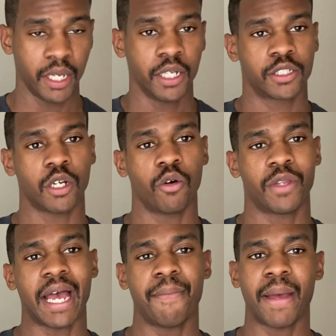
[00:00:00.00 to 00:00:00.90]
So
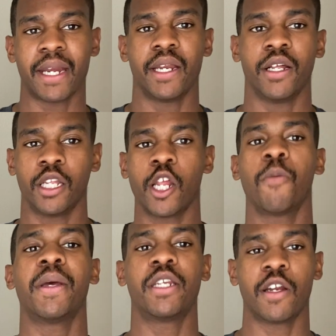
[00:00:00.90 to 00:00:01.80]
that made it a little
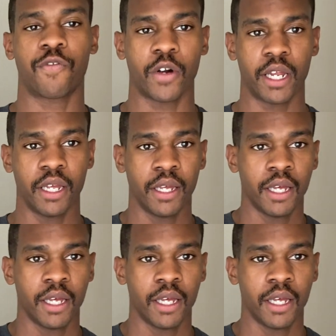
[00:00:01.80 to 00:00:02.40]
bit different